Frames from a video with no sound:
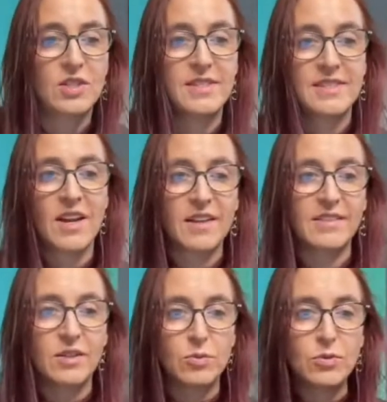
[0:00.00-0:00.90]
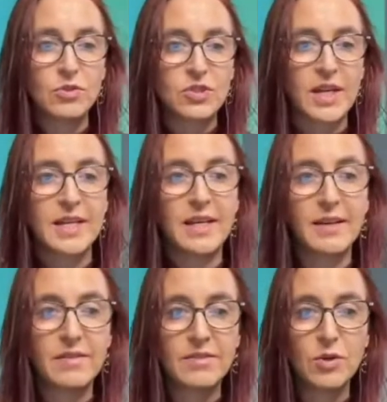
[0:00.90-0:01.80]
It's not the cool,
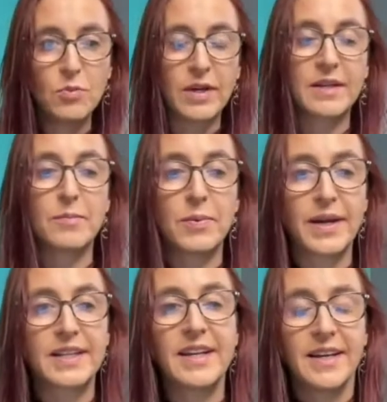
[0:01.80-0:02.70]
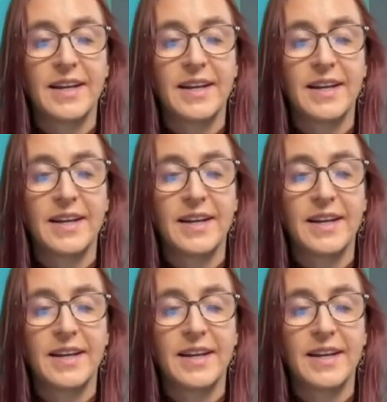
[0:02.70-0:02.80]
shiny new one, but